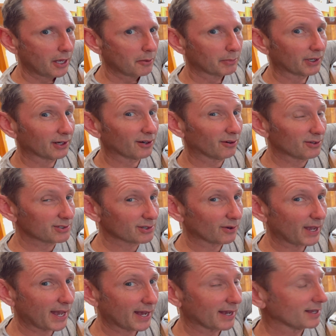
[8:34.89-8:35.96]
but it also
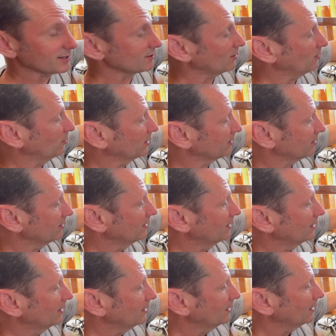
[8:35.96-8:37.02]
has with
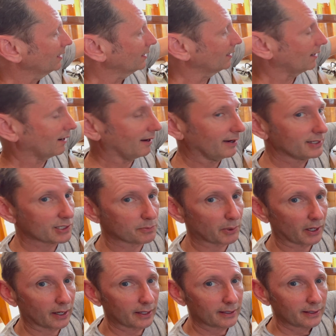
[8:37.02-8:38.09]
uh, a
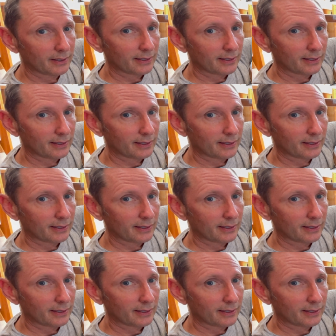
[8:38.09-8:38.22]
hotspot,